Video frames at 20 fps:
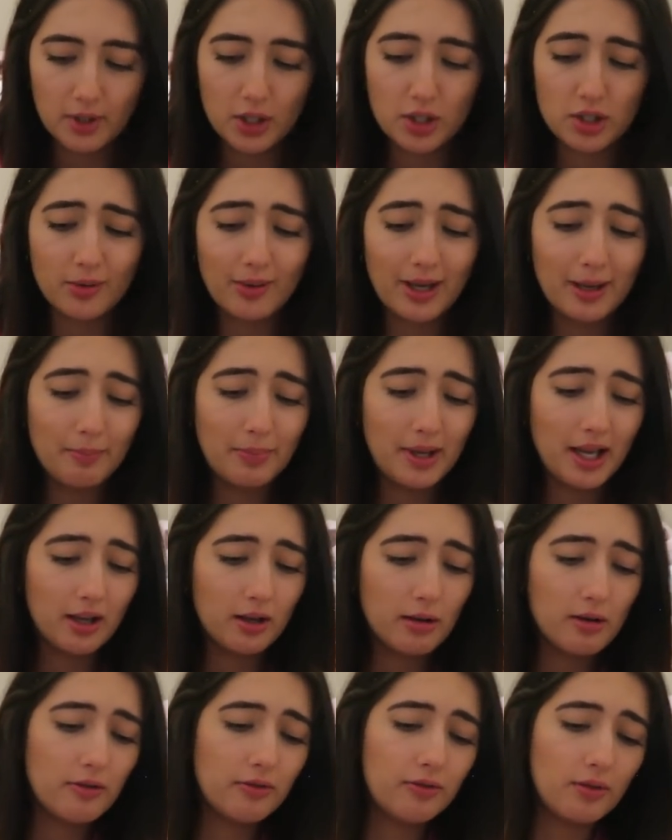So I
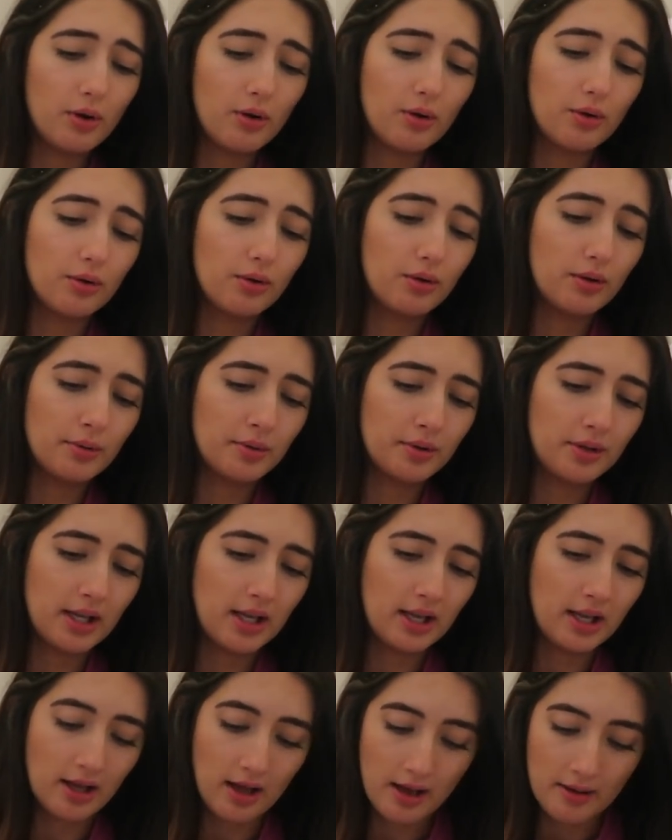pick off all
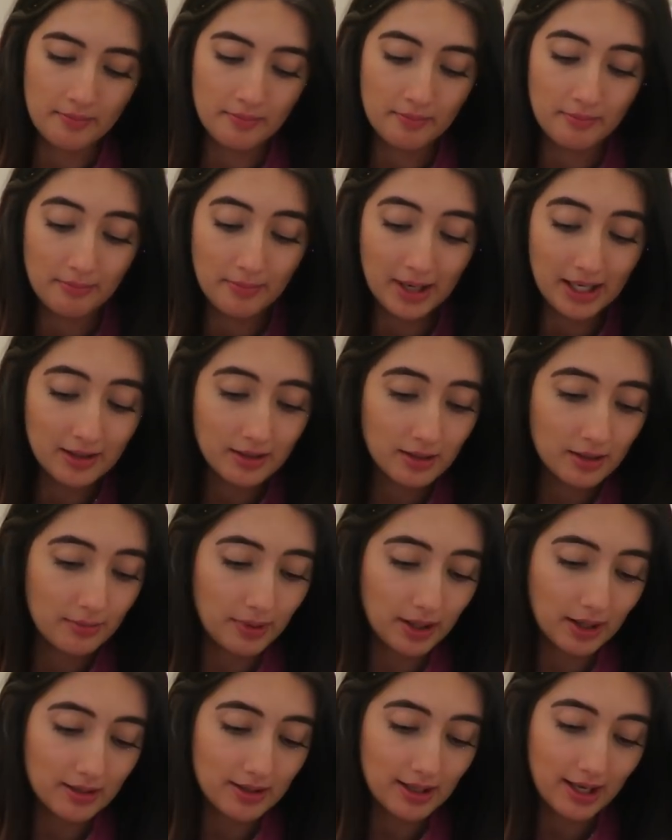the mint
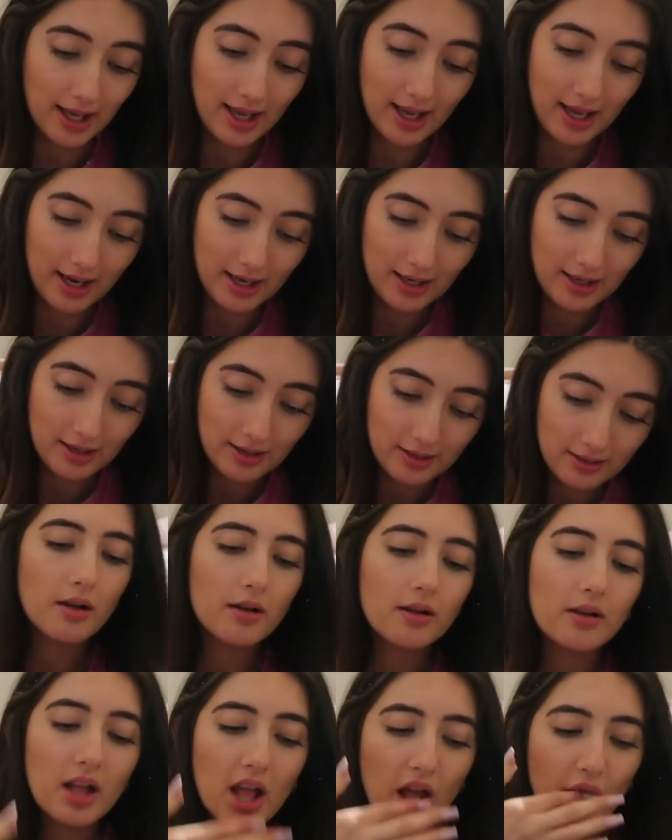because I hate it.
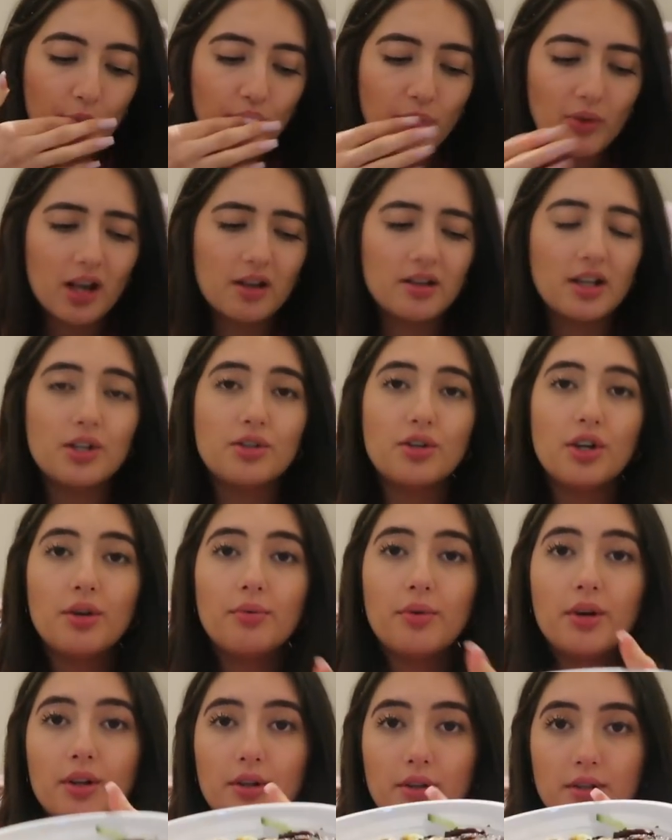Did I show you
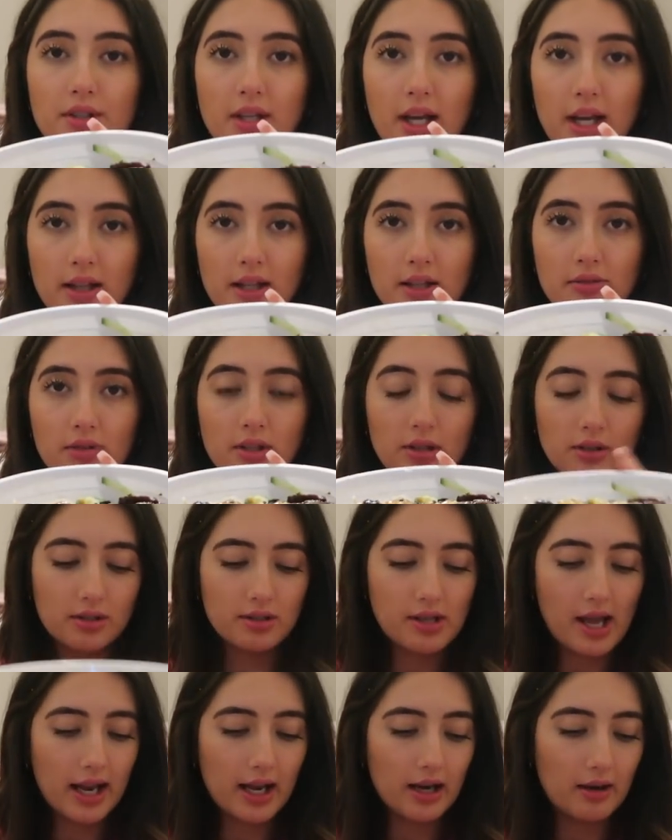what it looks like? That's what it
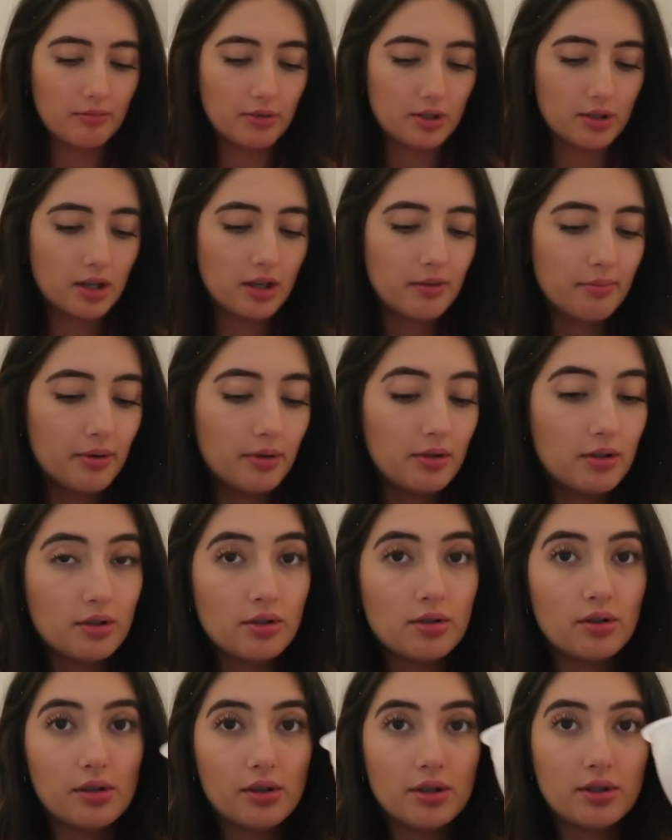looks like. And I'm just gonna put the
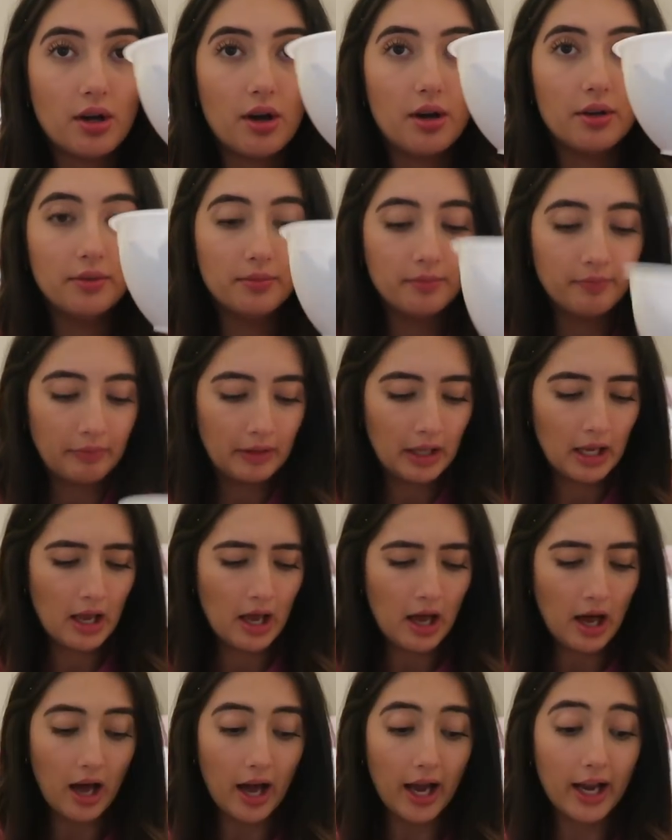sauce on.
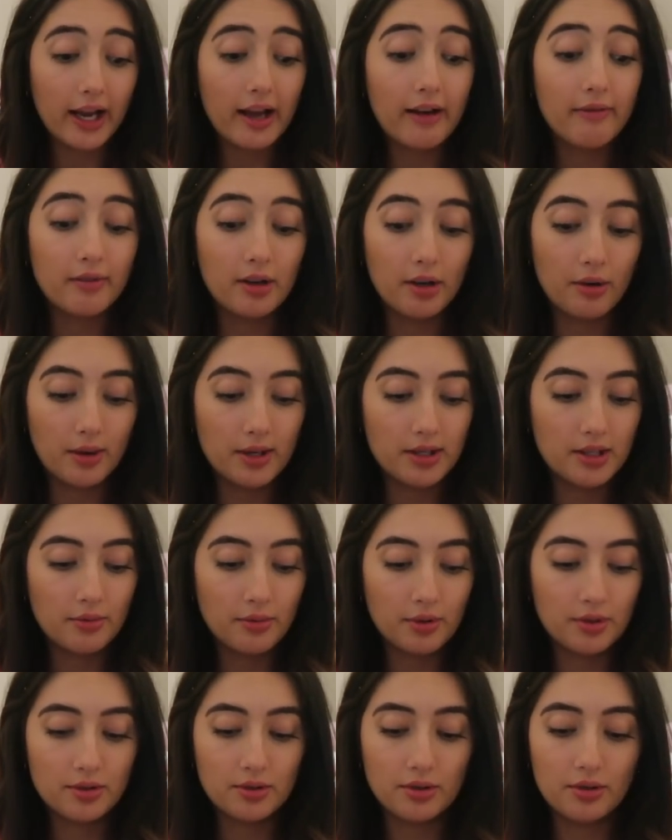I have no idea
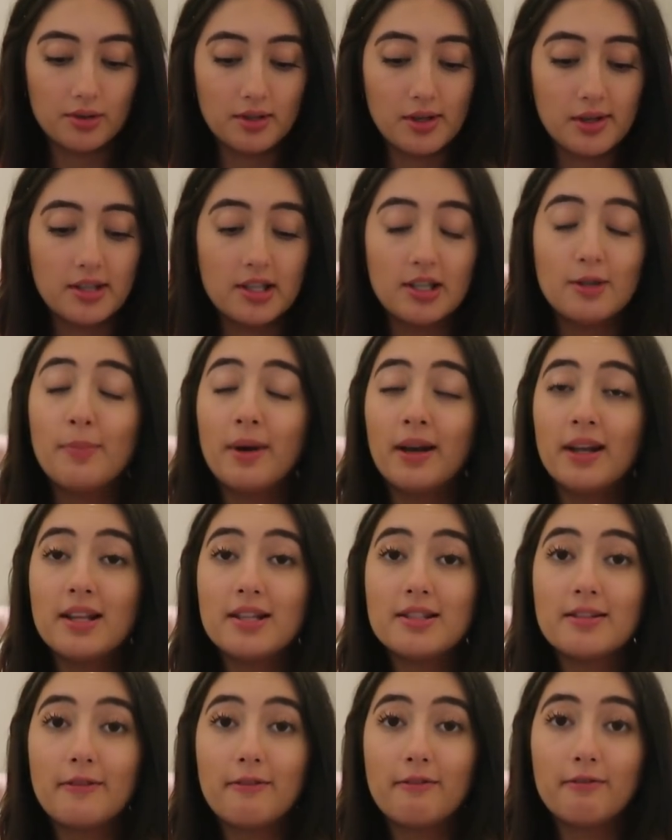what sauce this is, but
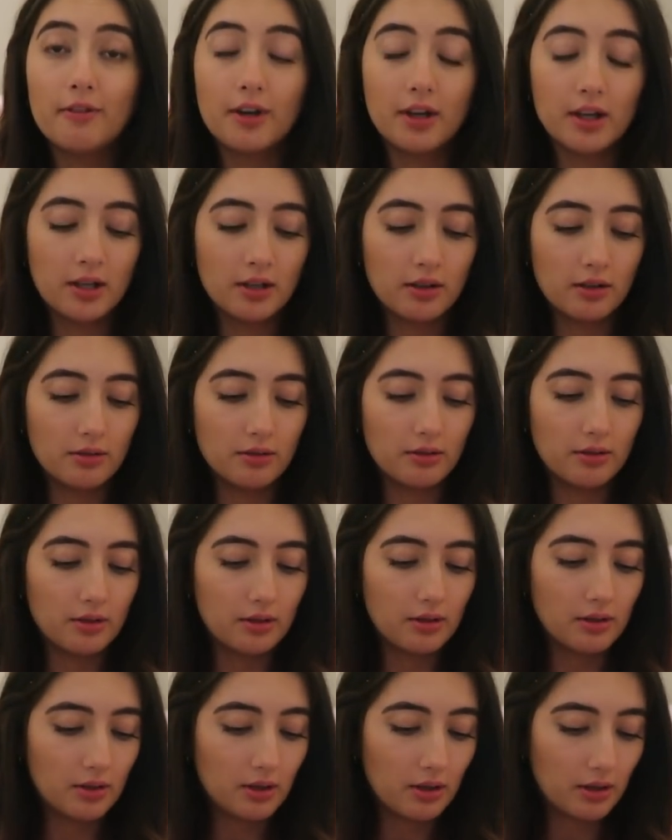it's freaking
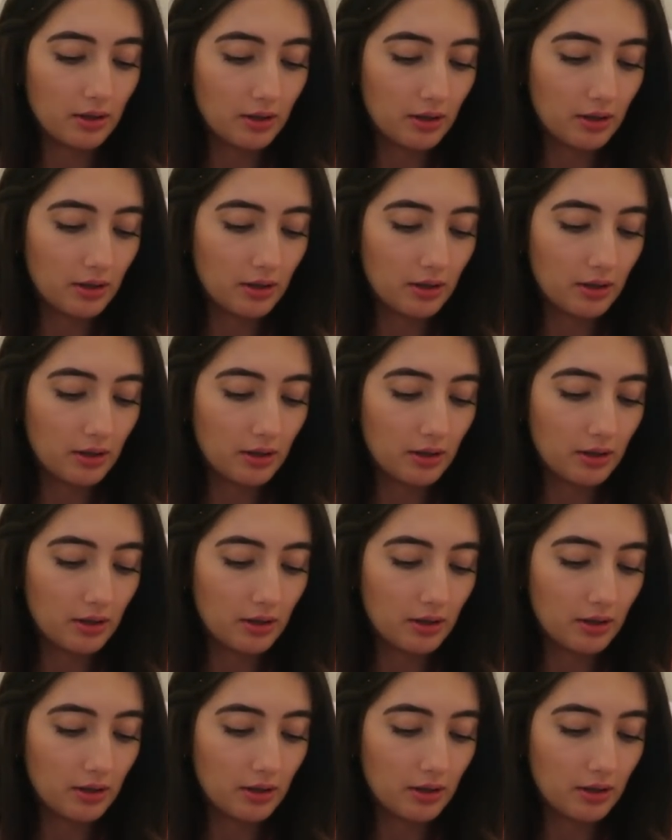good.